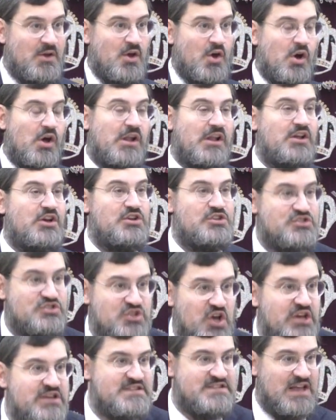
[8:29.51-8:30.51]
or Hilchos
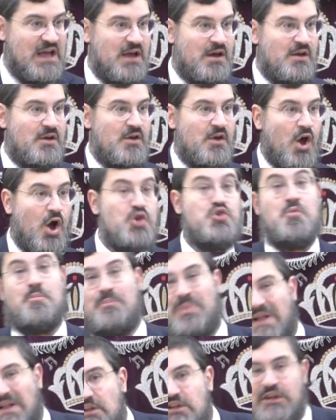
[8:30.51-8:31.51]
soisa? Are you
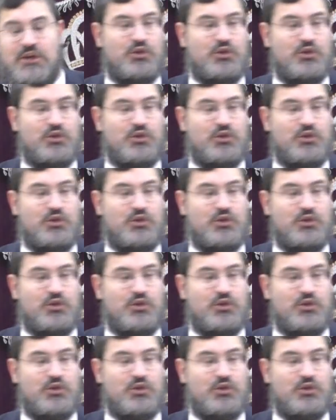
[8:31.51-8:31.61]
building